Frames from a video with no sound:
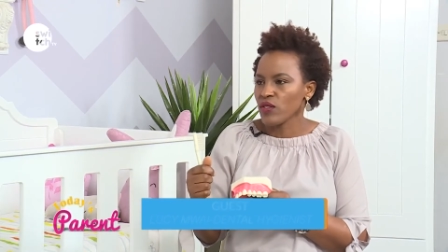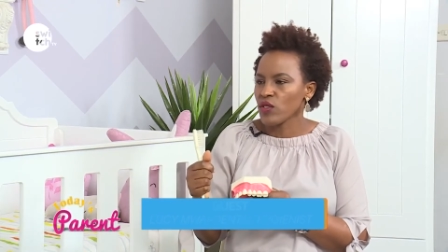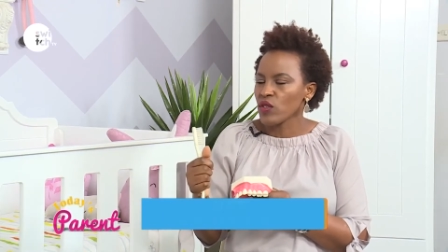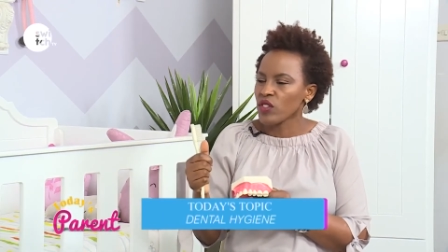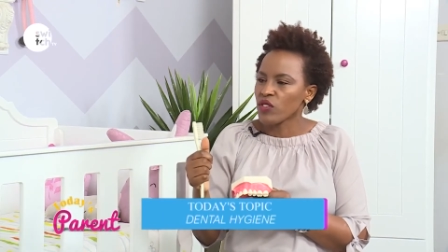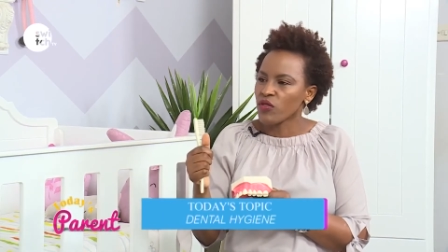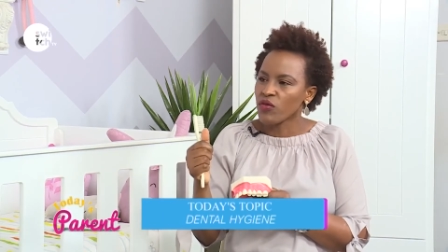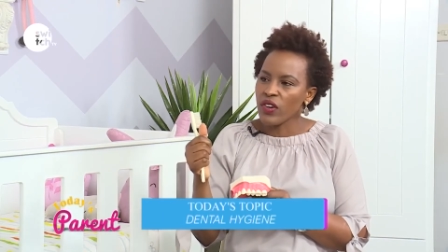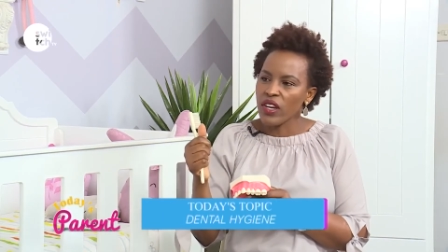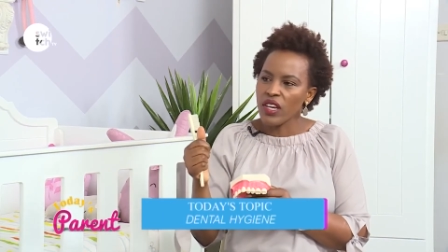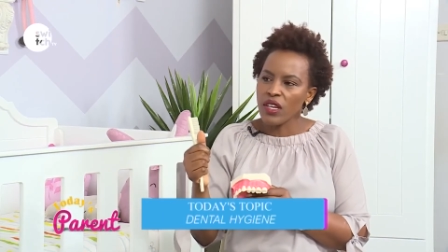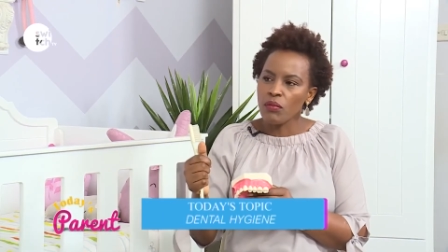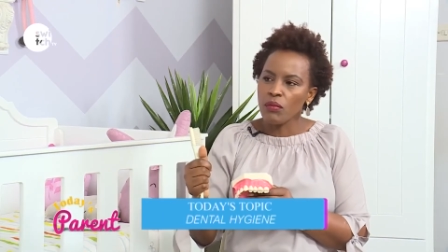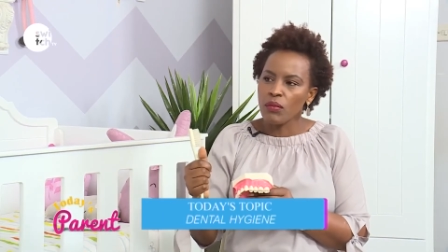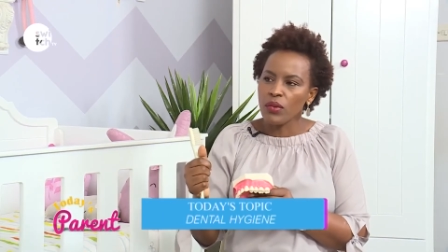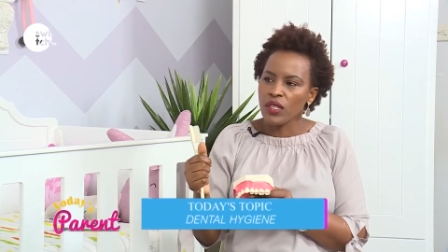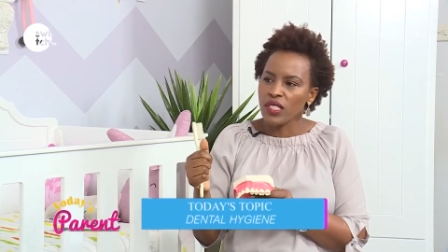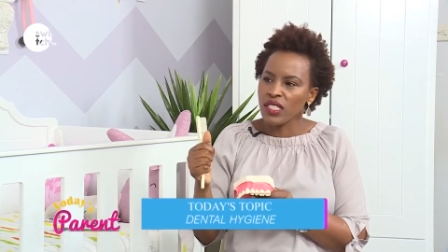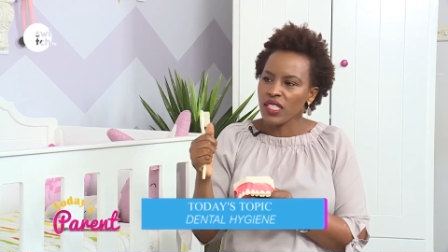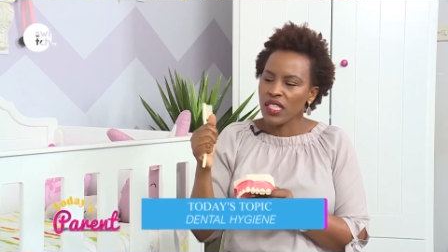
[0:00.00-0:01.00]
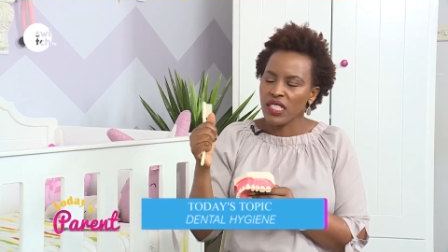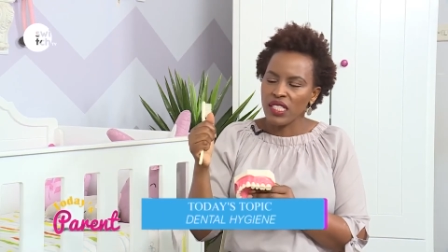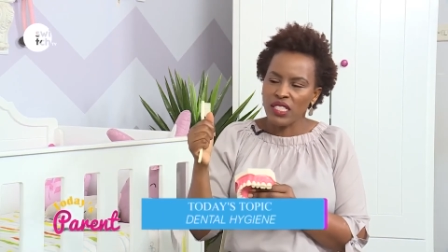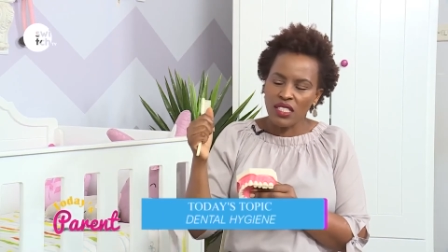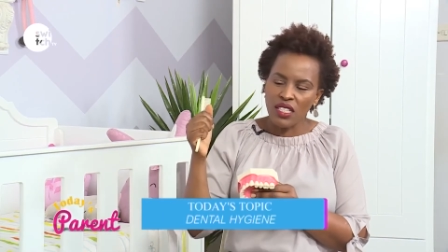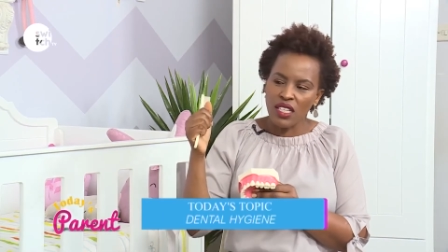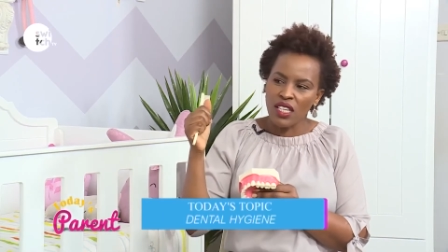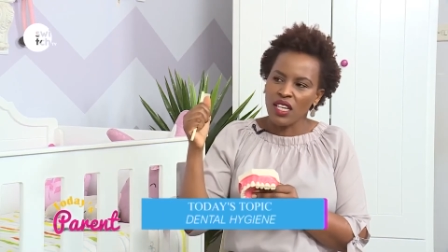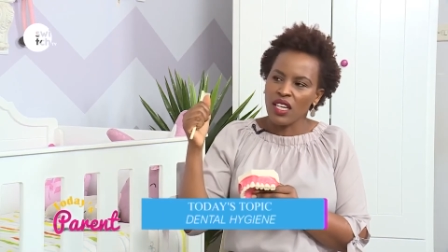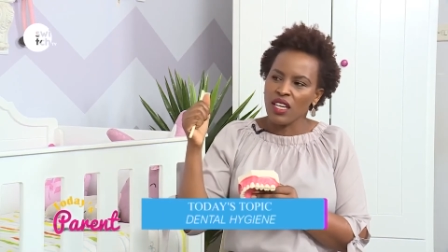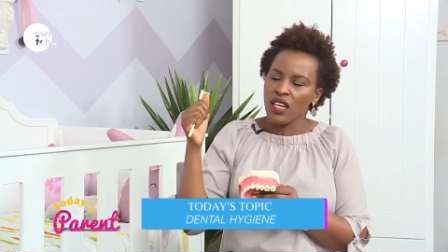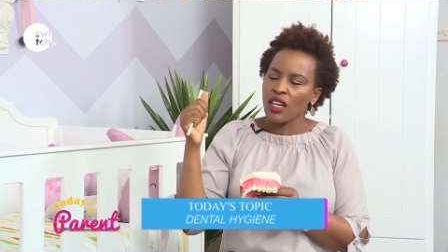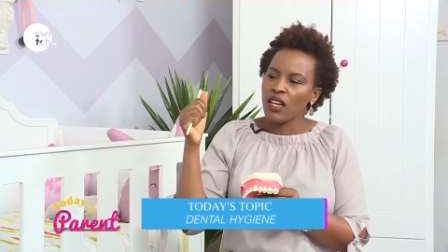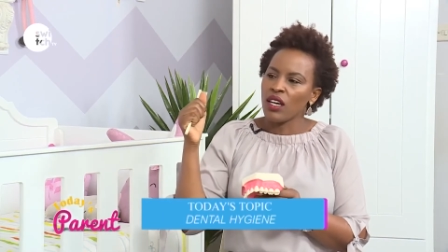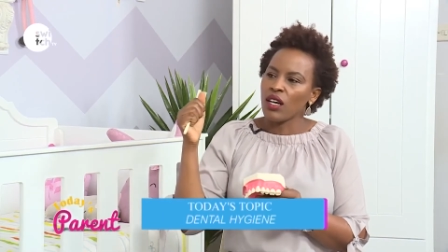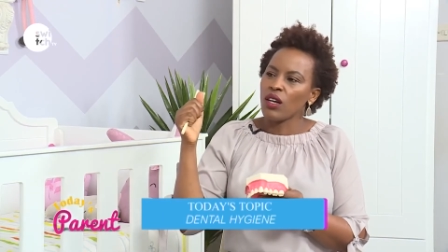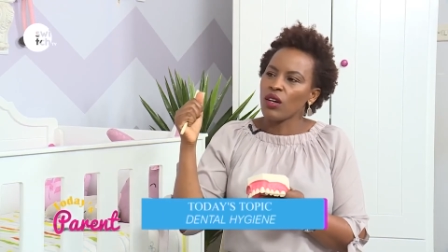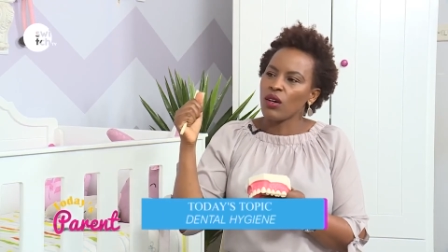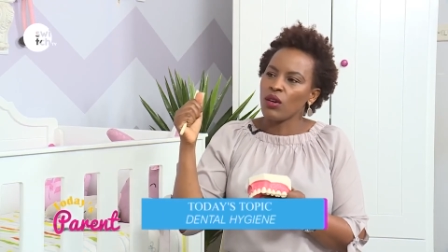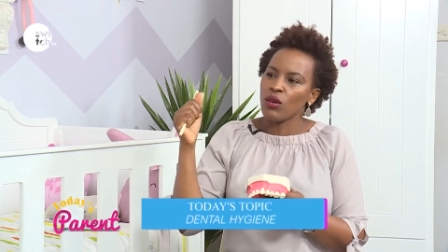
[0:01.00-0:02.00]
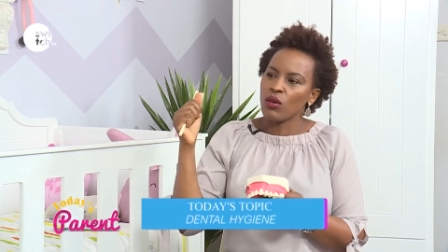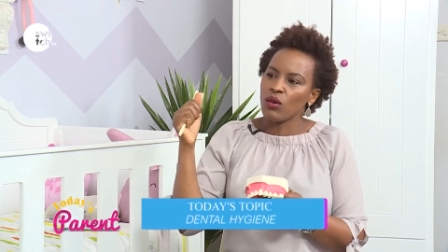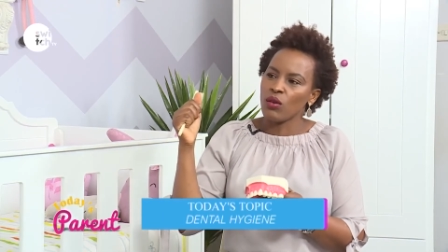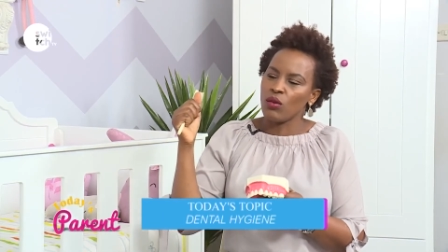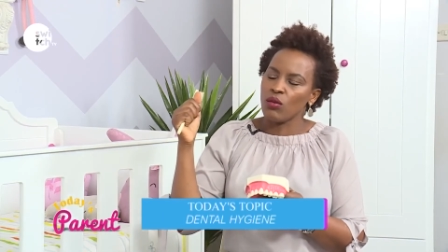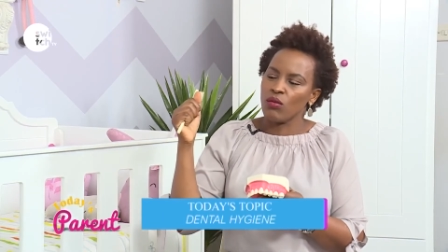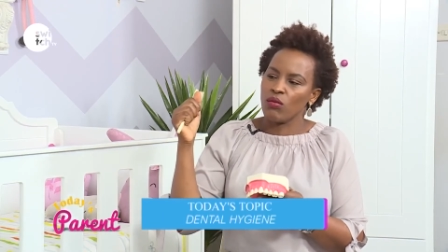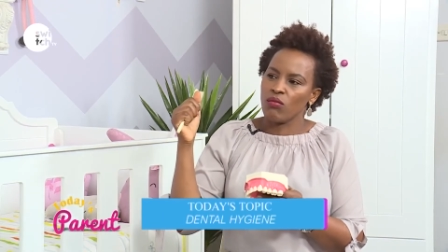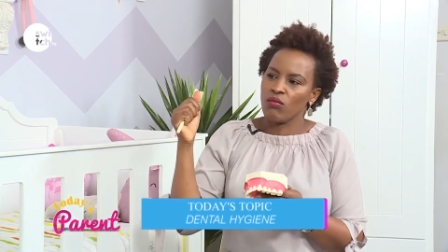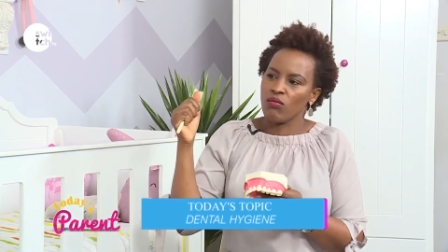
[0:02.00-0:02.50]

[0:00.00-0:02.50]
So it's very important uh,